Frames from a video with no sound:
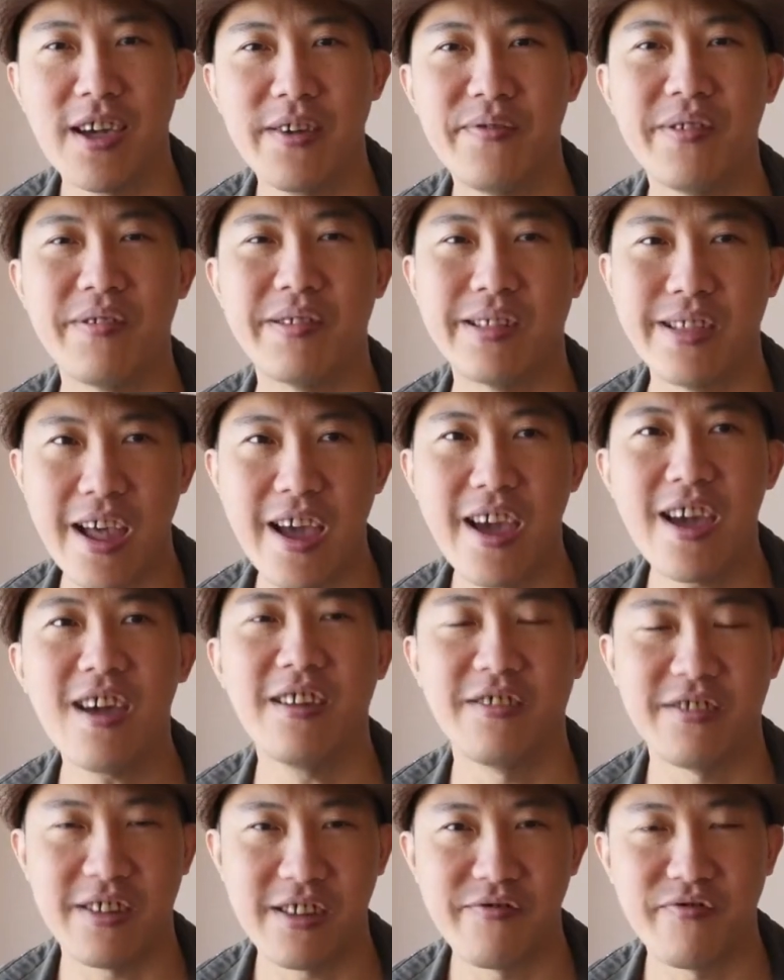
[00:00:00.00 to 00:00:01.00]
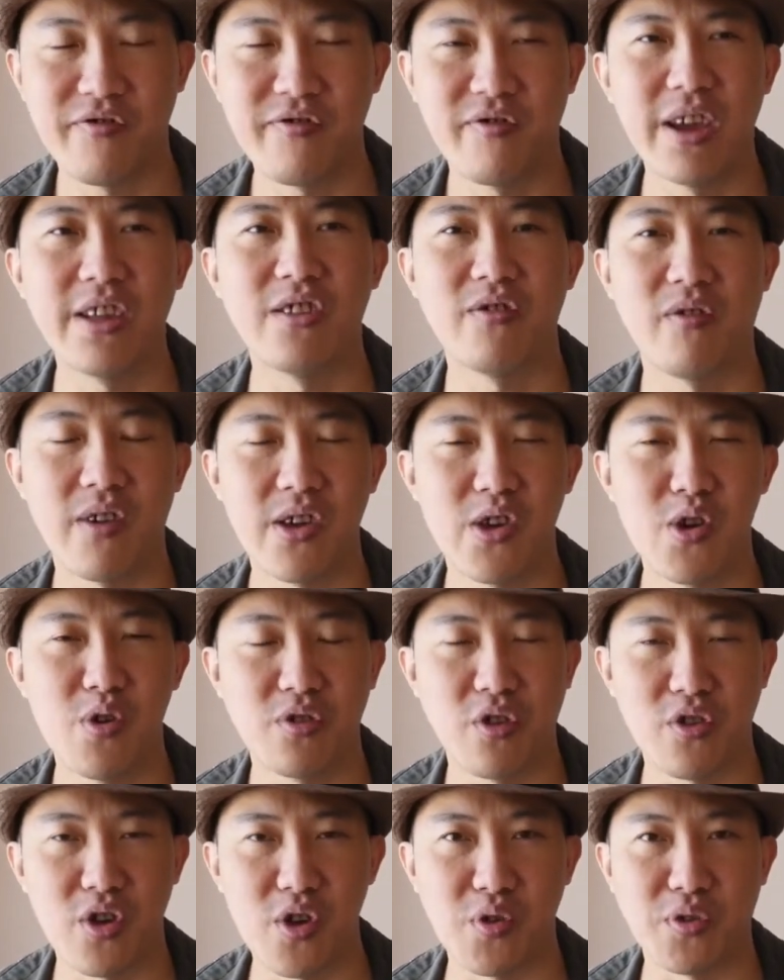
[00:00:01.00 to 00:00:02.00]
if it's there, it's free for you
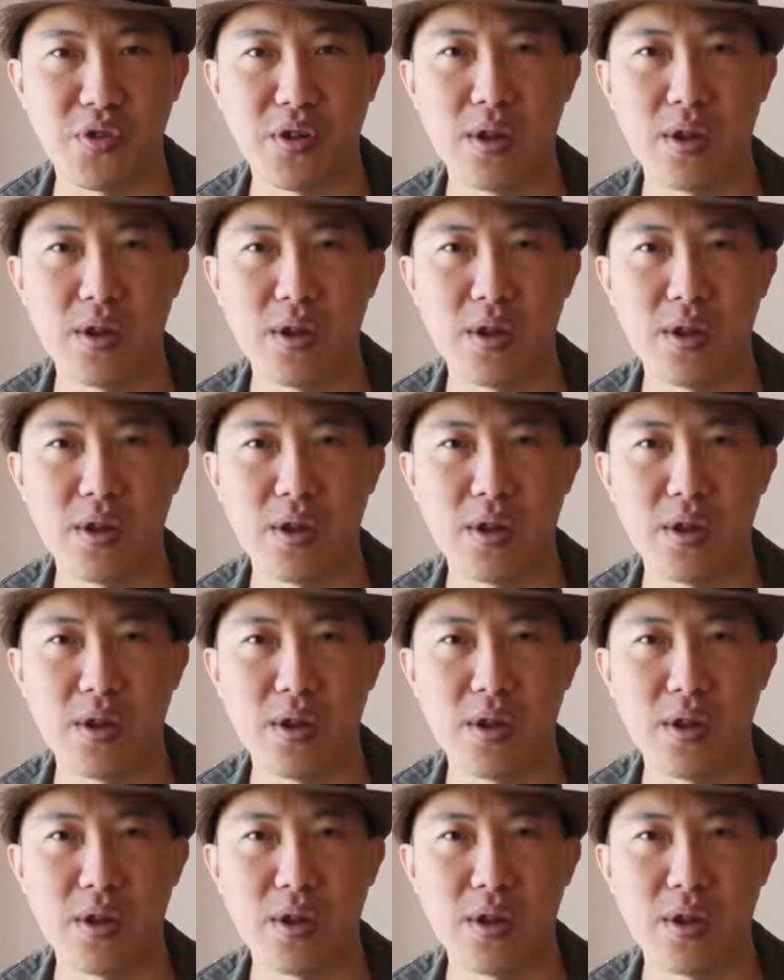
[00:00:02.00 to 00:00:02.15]
to use.